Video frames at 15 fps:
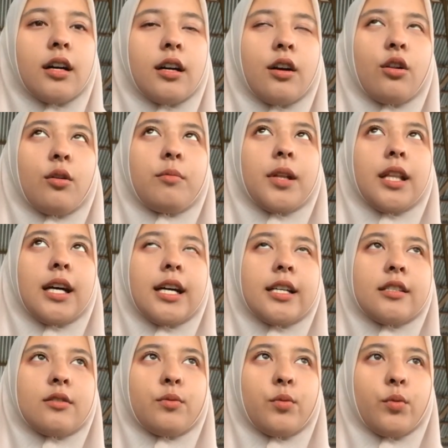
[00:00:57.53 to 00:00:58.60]

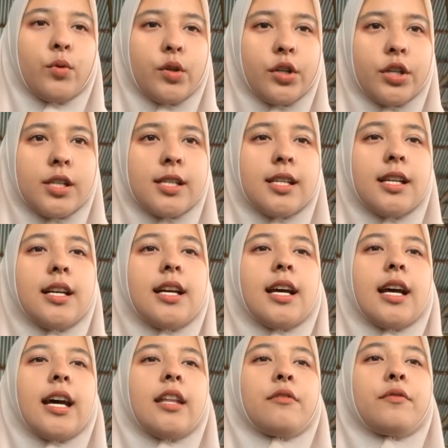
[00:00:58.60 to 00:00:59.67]
globalized world.
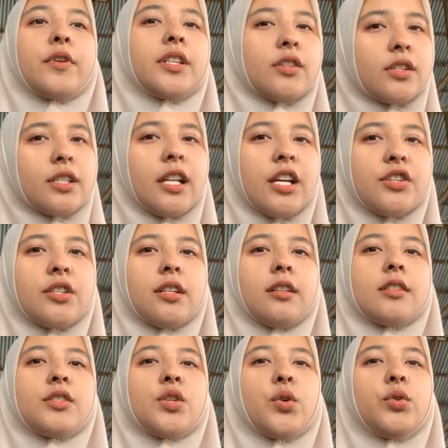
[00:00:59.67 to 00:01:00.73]
And free translation,
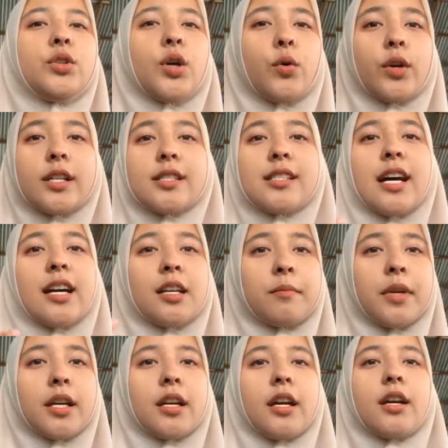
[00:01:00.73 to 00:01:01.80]
also known as
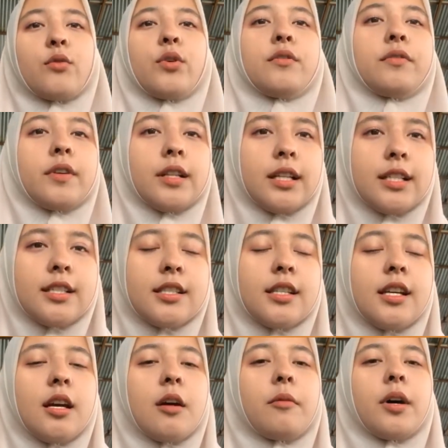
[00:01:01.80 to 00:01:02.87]
dynamic equivalence,
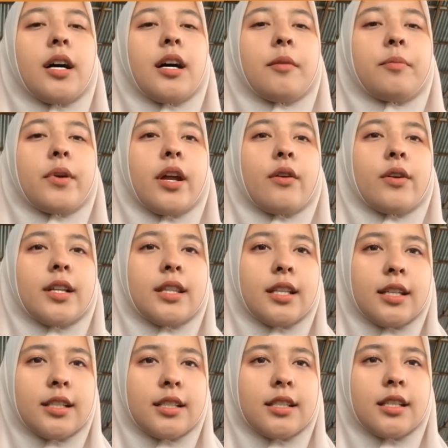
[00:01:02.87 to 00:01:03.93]

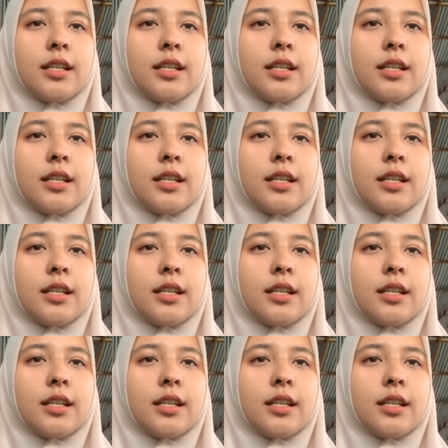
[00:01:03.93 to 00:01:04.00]
priorities